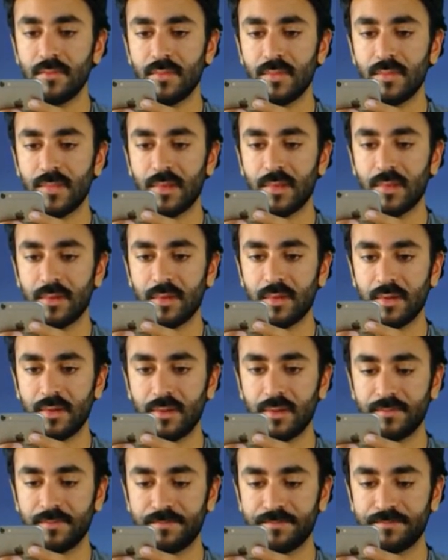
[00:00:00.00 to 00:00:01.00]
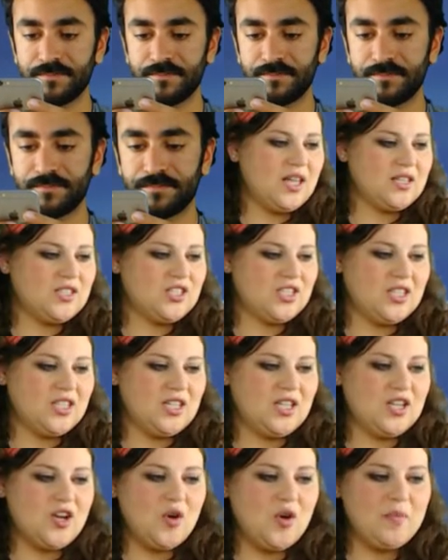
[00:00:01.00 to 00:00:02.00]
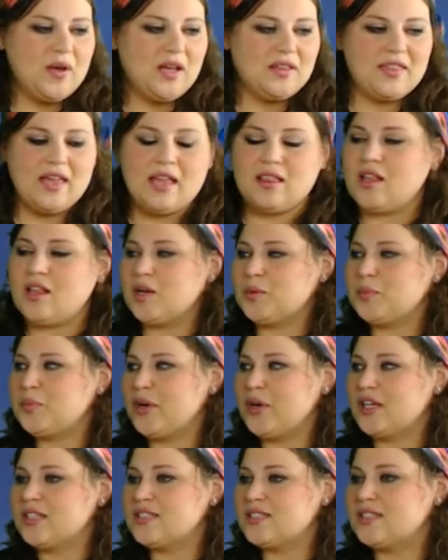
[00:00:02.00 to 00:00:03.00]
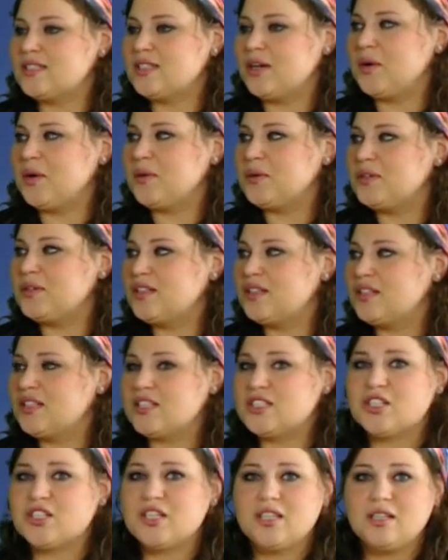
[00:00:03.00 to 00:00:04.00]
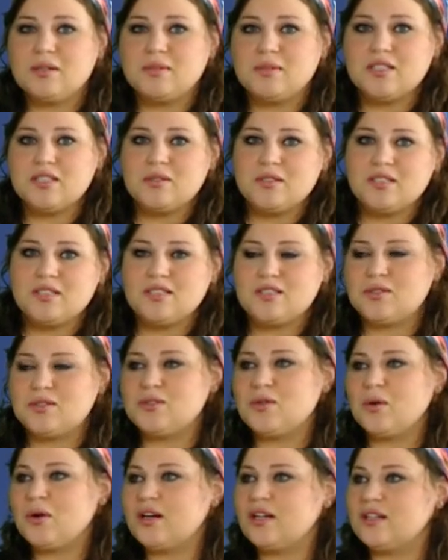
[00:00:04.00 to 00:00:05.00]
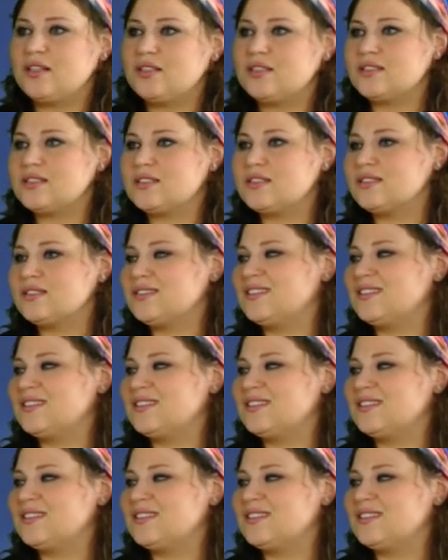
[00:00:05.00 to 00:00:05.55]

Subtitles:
Yeah, Stephanie said she didn't know about that long press, so it's good that we do these tutorials.